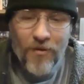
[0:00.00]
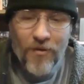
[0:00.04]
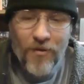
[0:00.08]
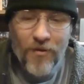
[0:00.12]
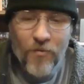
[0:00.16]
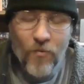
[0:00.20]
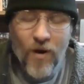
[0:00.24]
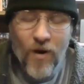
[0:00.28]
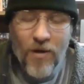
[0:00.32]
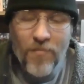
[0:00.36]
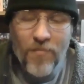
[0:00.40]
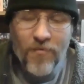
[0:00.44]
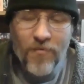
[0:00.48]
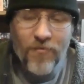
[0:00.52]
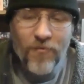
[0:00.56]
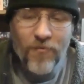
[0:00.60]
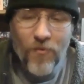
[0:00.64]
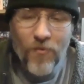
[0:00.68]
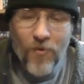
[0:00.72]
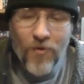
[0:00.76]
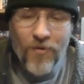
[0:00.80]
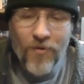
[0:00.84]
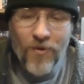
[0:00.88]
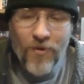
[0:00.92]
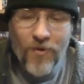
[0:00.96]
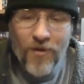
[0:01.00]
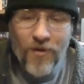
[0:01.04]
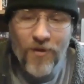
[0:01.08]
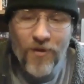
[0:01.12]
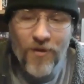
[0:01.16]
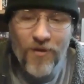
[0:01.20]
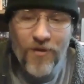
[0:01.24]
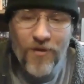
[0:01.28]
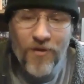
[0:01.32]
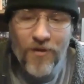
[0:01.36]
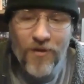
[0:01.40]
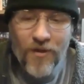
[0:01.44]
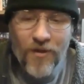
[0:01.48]
right before the
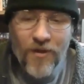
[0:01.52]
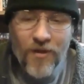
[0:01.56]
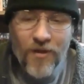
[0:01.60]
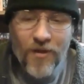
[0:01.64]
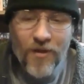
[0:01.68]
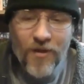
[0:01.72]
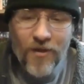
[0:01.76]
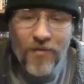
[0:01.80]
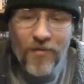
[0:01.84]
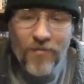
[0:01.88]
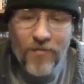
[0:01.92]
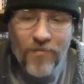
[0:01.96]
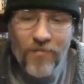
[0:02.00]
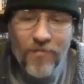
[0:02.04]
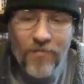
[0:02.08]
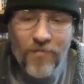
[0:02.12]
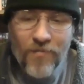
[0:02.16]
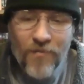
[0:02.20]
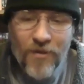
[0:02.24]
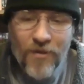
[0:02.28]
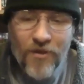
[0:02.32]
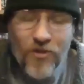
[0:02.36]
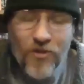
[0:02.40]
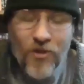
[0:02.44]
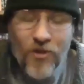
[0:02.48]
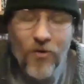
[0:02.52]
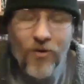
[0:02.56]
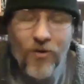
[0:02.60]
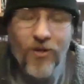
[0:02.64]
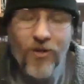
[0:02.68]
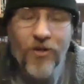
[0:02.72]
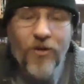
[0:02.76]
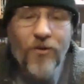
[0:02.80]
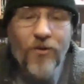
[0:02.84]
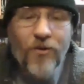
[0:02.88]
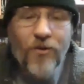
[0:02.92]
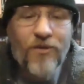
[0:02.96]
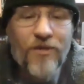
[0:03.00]

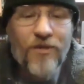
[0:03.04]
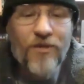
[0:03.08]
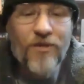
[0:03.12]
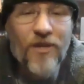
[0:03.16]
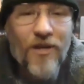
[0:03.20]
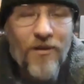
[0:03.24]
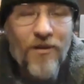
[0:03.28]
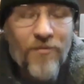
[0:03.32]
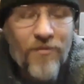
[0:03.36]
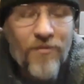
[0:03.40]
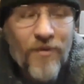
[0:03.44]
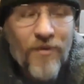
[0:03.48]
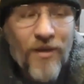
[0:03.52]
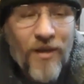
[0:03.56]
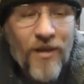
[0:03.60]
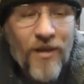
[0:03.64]
Tokyo stuff.